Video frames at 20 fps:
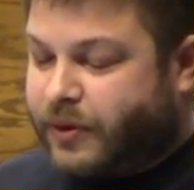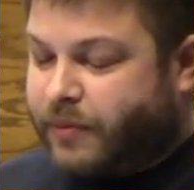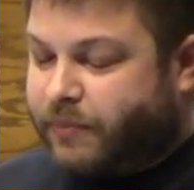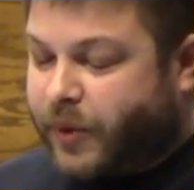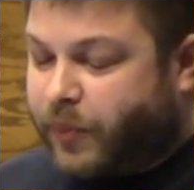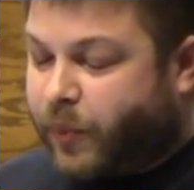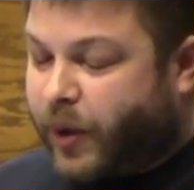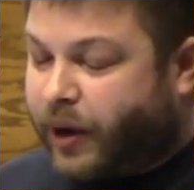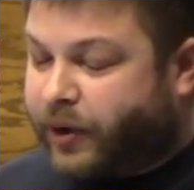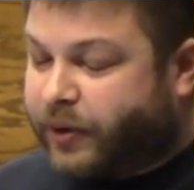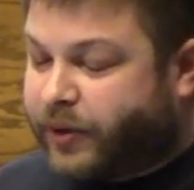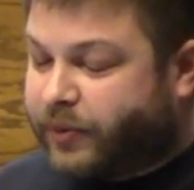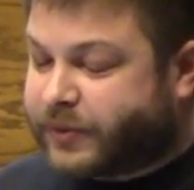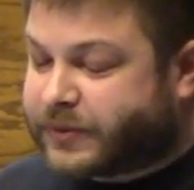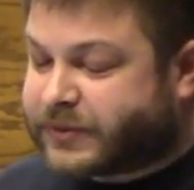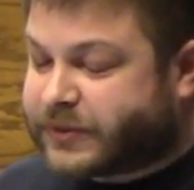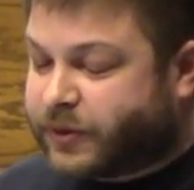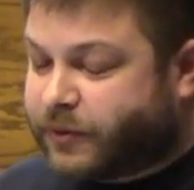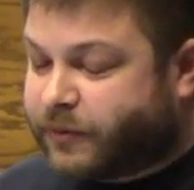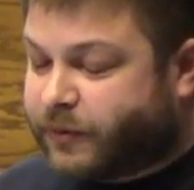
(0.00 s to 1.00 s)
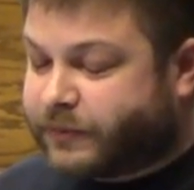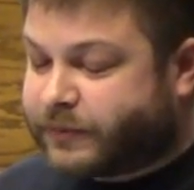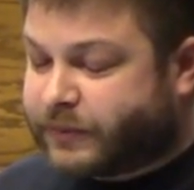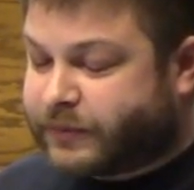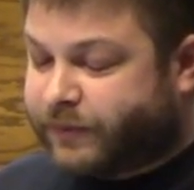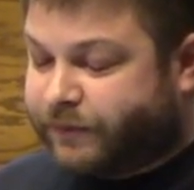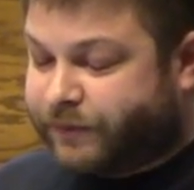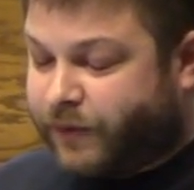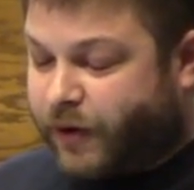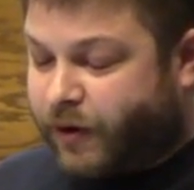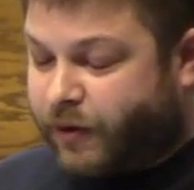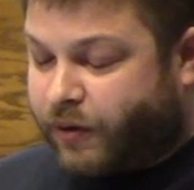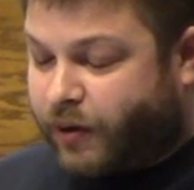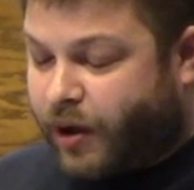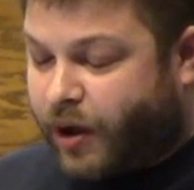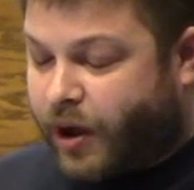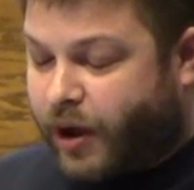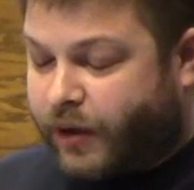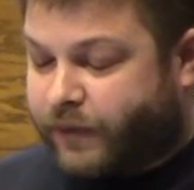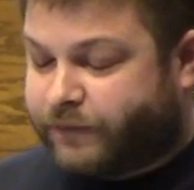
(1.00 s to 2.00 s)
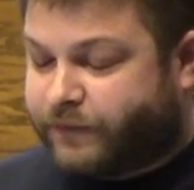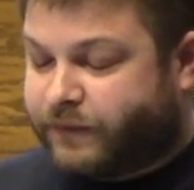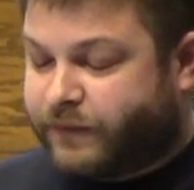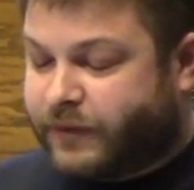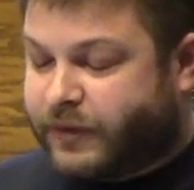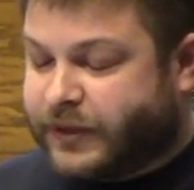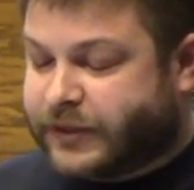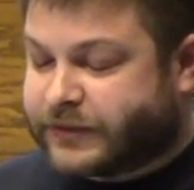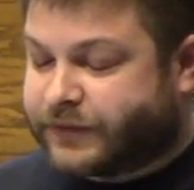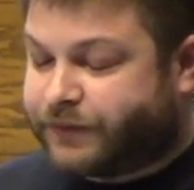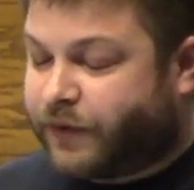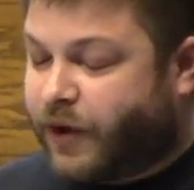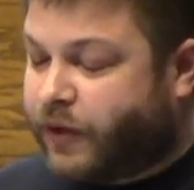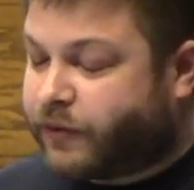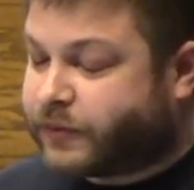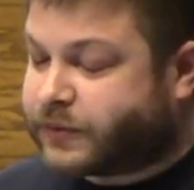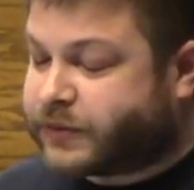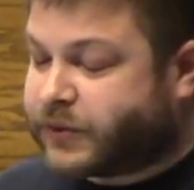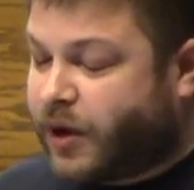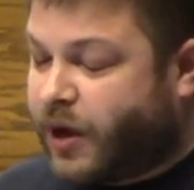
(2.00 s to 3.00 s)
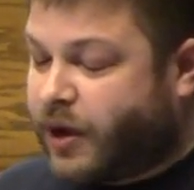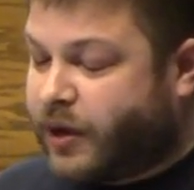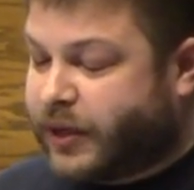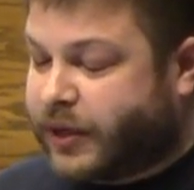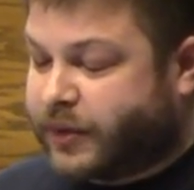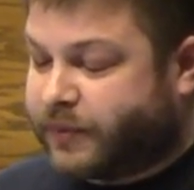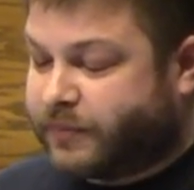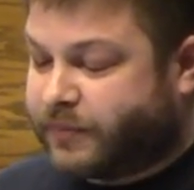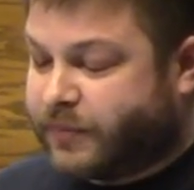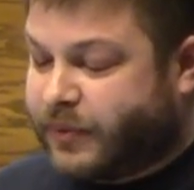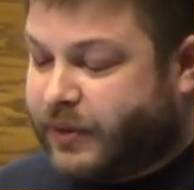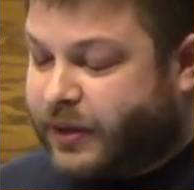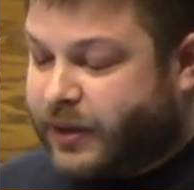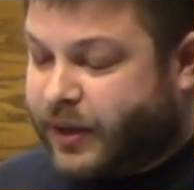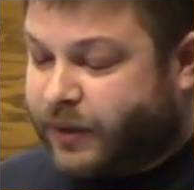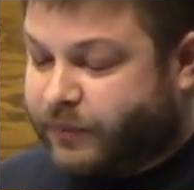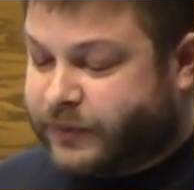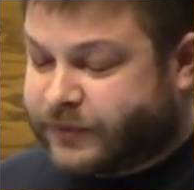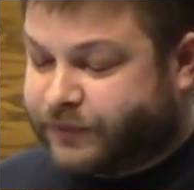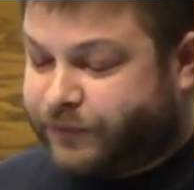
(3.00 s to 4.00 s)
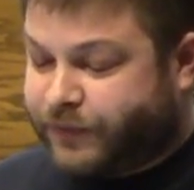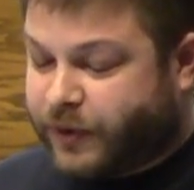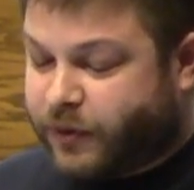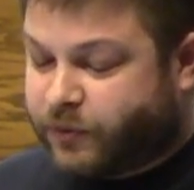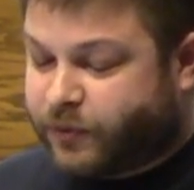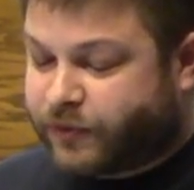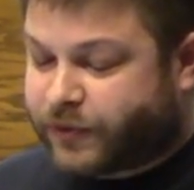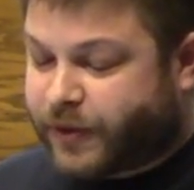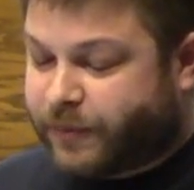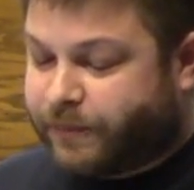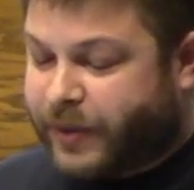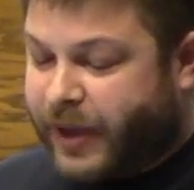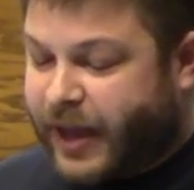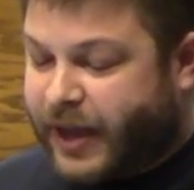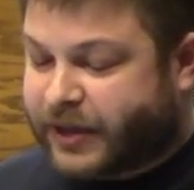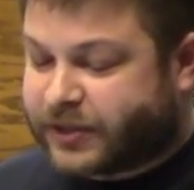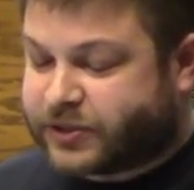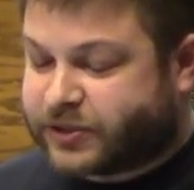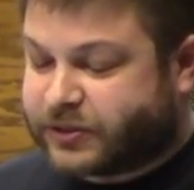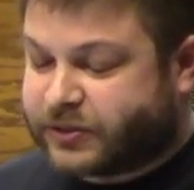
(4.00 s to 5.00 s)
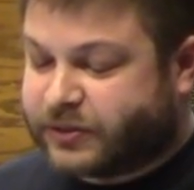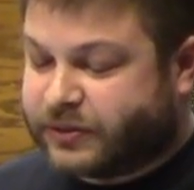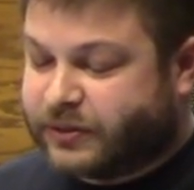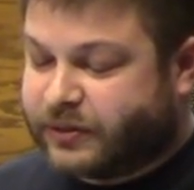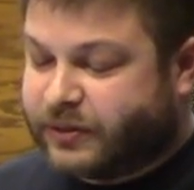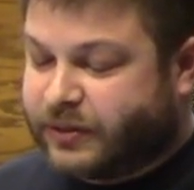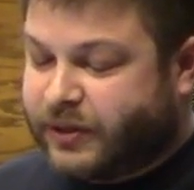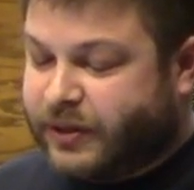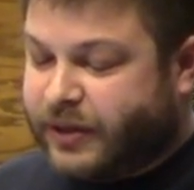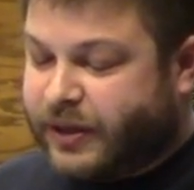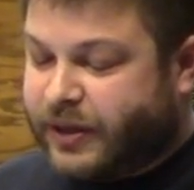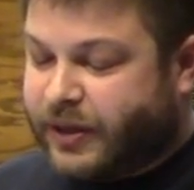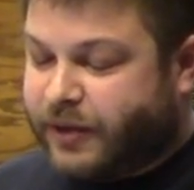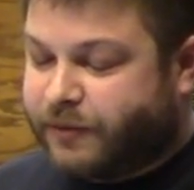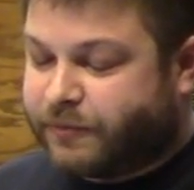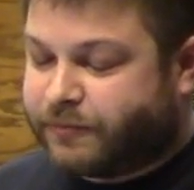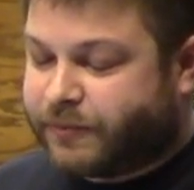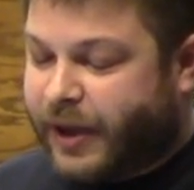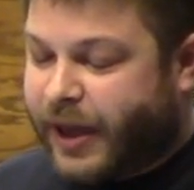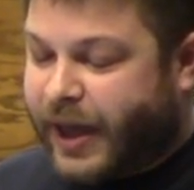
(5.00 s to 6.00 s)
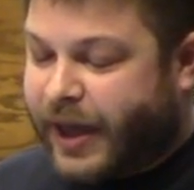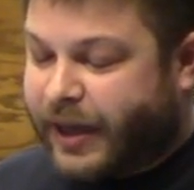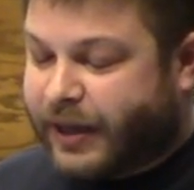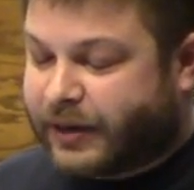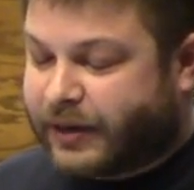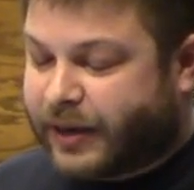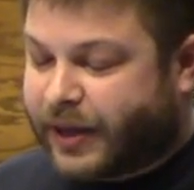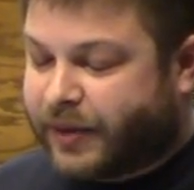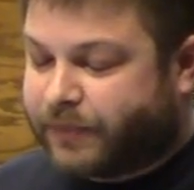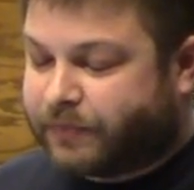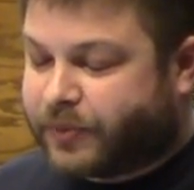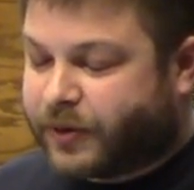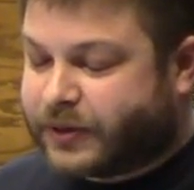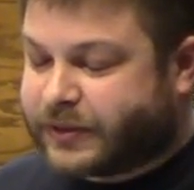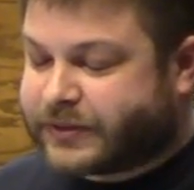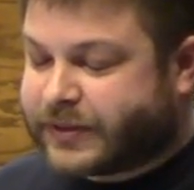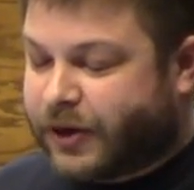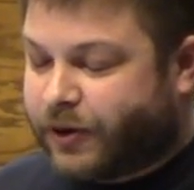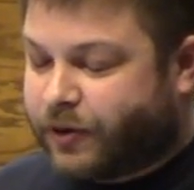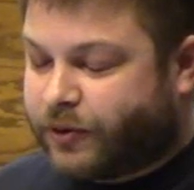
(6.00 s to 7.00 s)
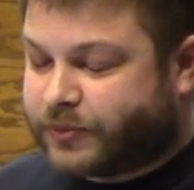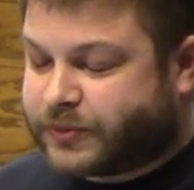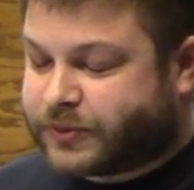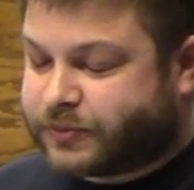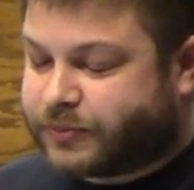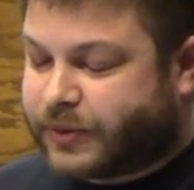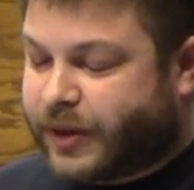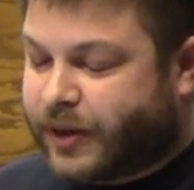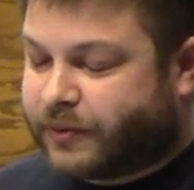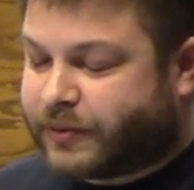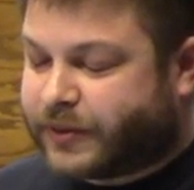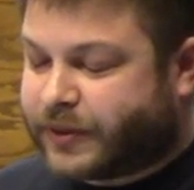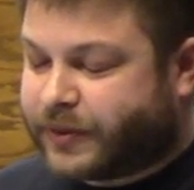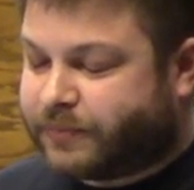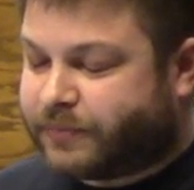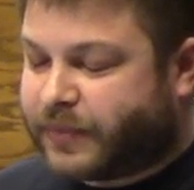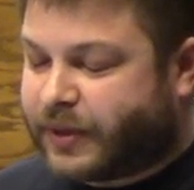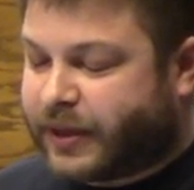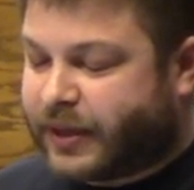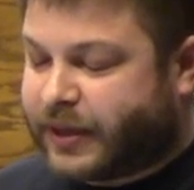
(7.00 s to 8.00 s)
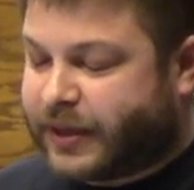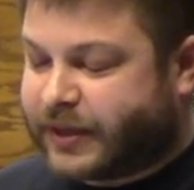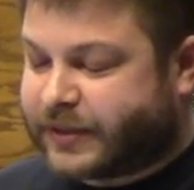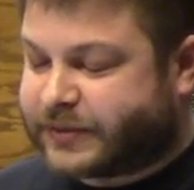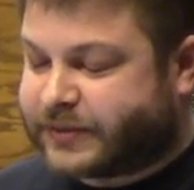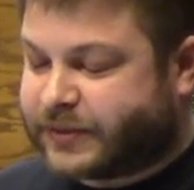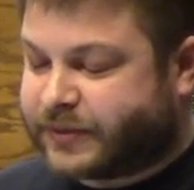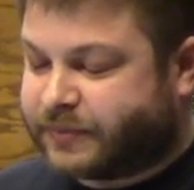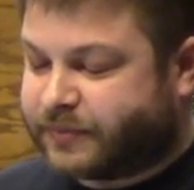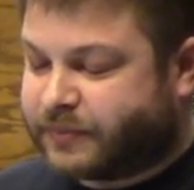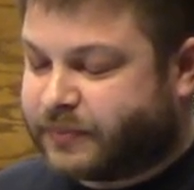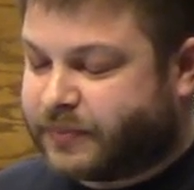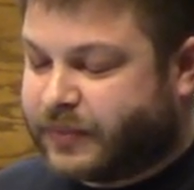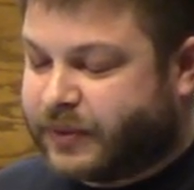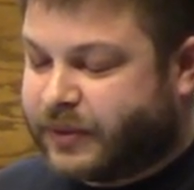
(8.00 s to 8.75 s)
But while he was still far off, his father saw him and was filled with compassion. He ran and put his arms around him and kissed him.